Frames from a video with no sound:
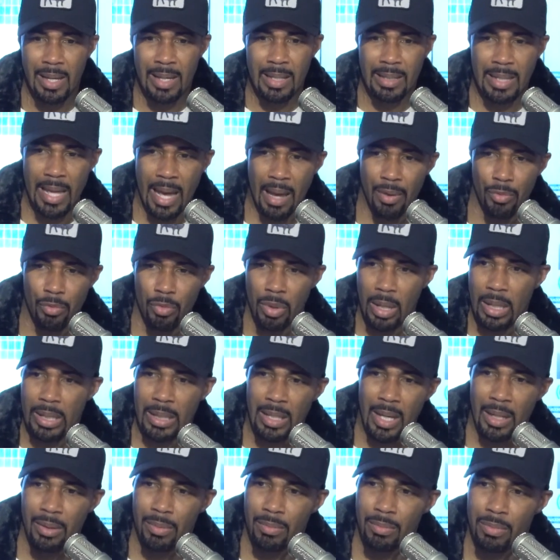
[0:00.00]
that really
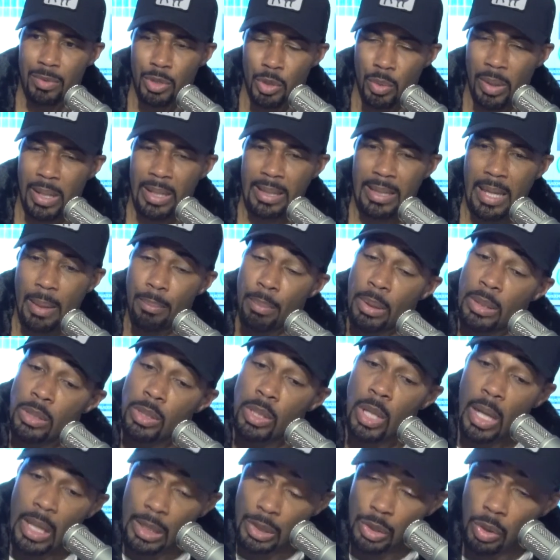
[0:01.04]
doesn't do anything but
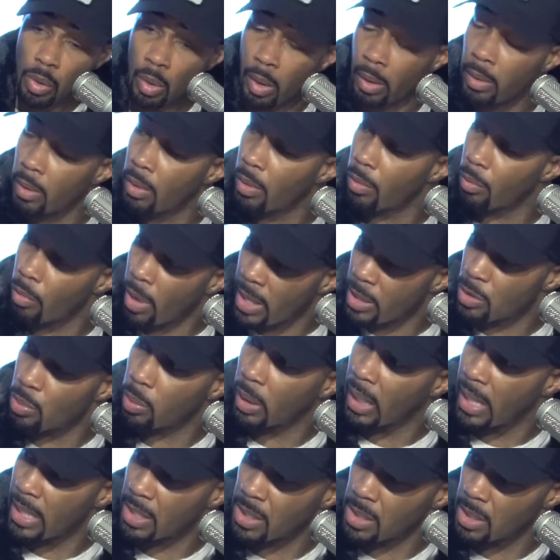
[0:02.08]
touch on race
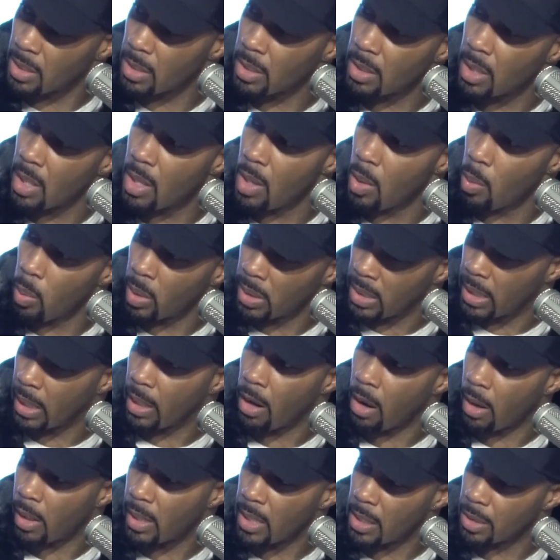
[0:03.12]
relations within
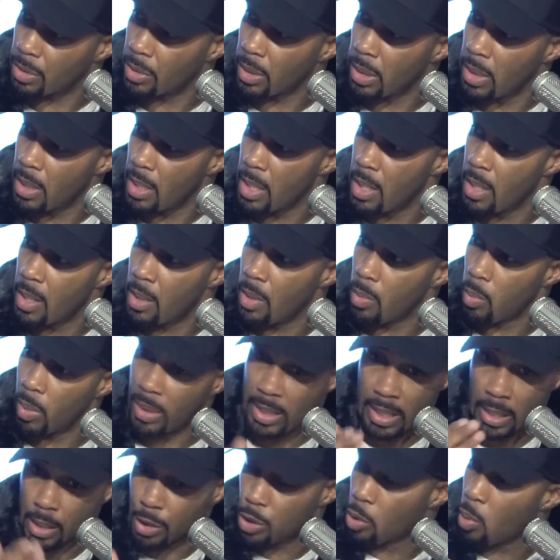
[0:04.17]
our country,
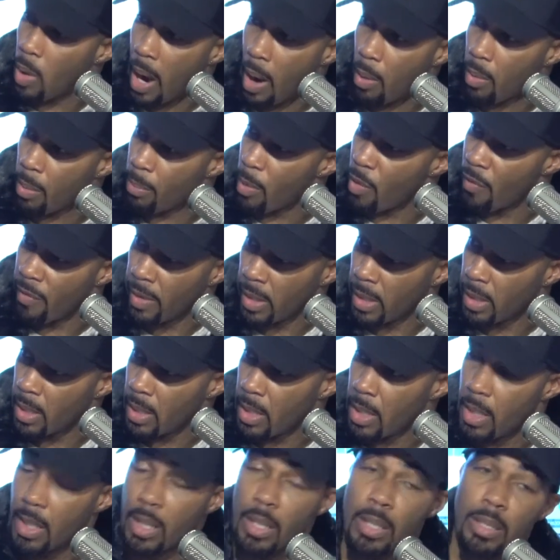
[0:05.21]
within a 2-hour movie.
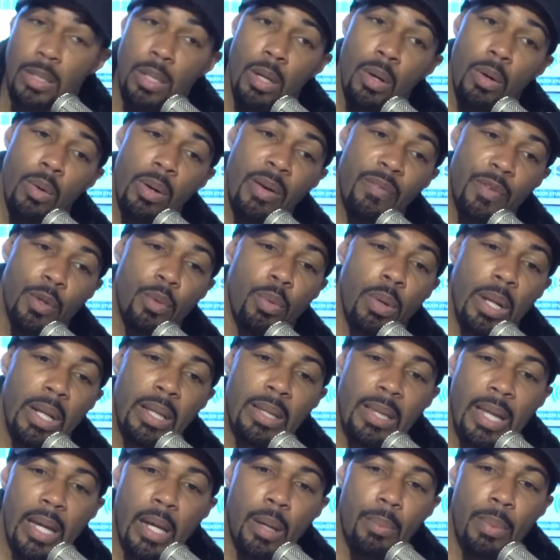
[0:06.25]
So if you really
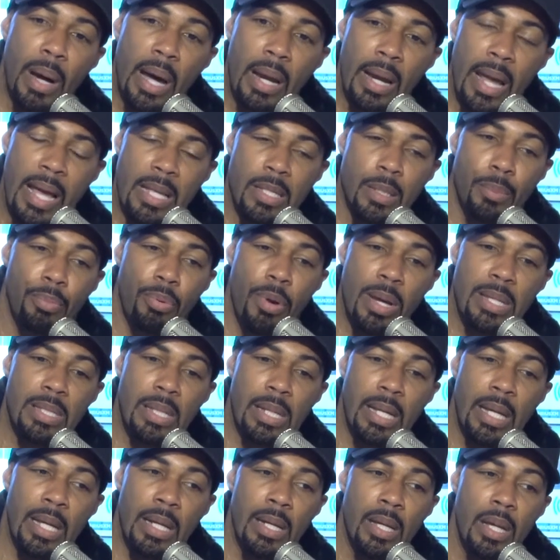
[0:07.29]
think about it, as a
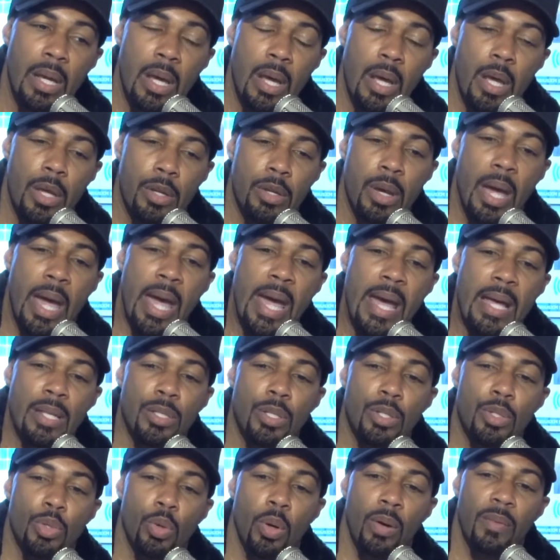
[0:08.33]
president, your hands
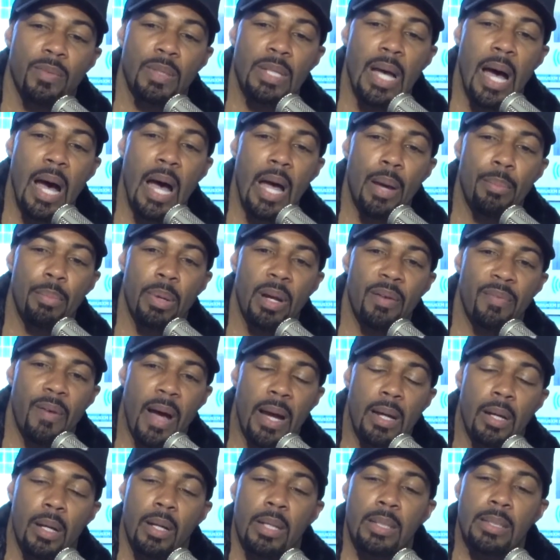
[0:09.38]
are sort of tied. But if
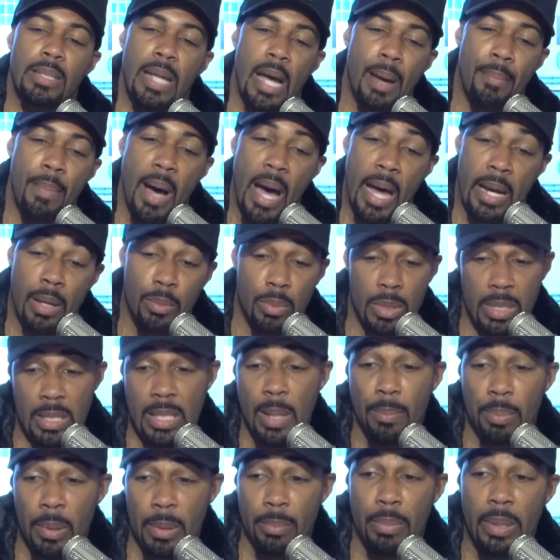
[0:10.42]
I could untie mine, it would
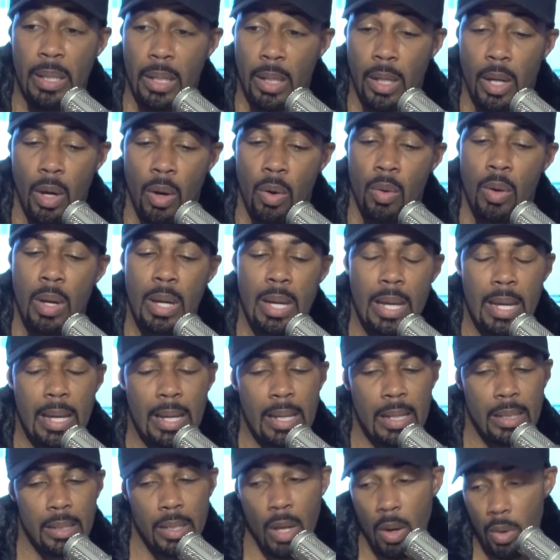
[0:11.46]
simply be to go,
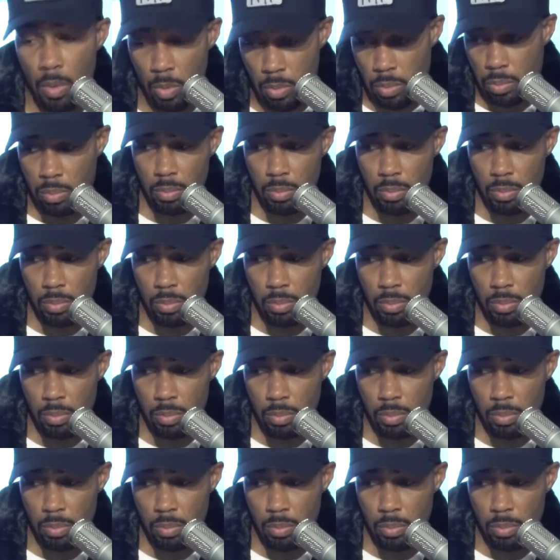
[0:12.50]
yo,